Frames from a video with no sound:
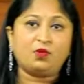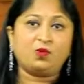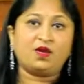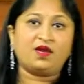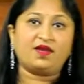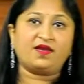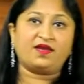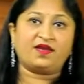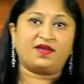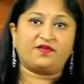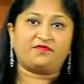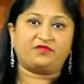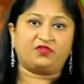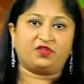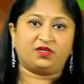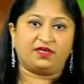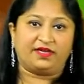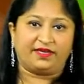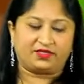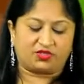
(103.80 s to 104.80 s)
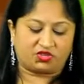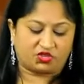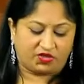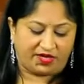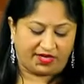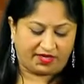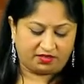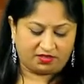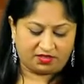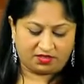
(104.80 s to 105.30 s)
I have the
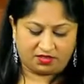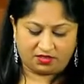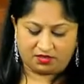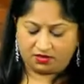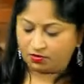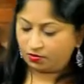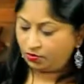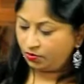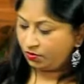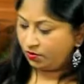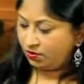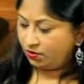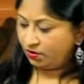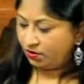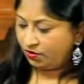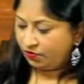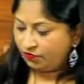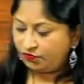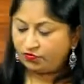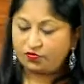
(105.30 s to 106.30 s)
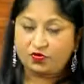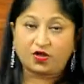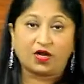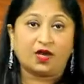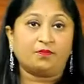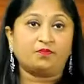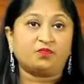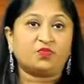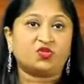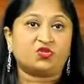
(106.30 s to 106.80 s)
extract
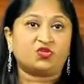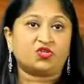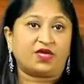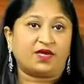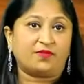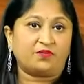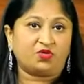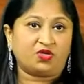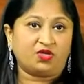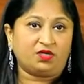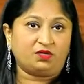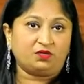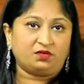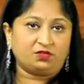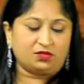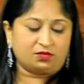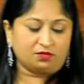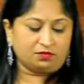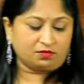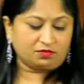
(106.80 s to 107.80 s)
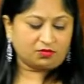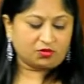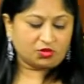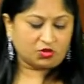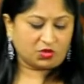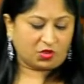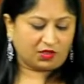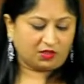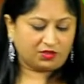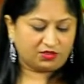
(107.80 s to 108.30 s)
from the tamarind,
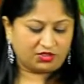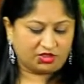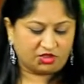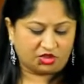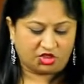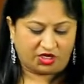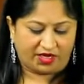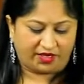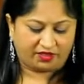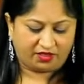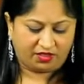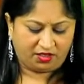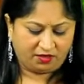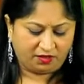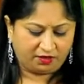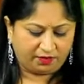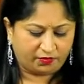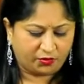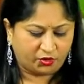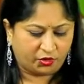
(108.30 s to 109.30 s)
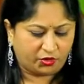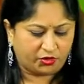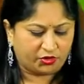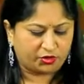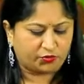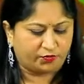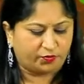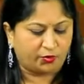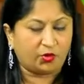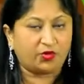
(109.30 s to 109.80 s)
salt and jaggery. I'm going
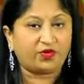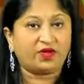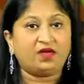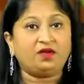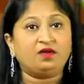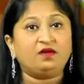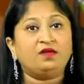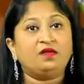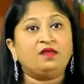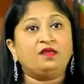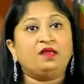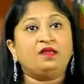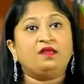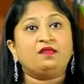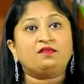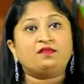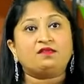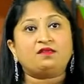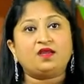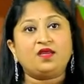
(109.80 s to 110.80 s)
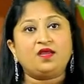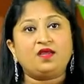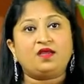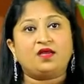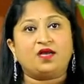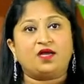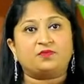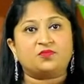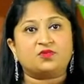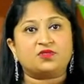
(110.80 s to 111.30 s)
to pour in 3
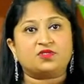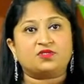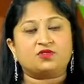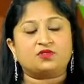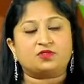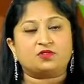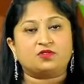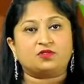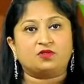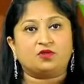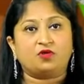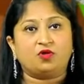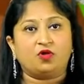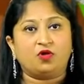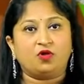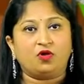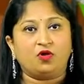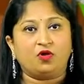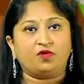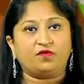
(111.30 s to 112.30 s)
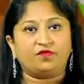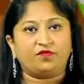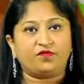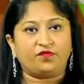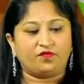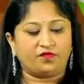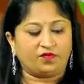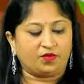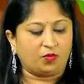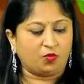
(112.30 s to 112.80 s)
cups
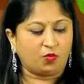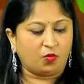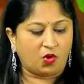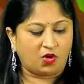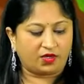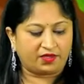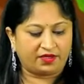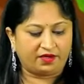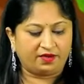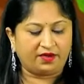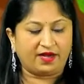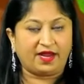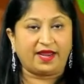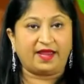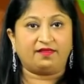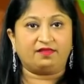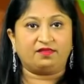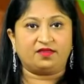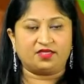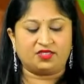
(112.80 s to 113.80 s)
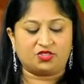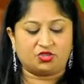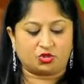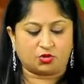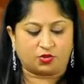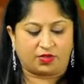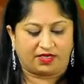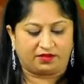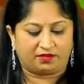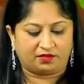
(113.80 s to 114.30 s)
of water and this
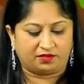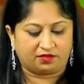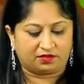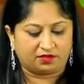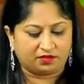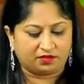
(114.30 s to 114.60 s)
together.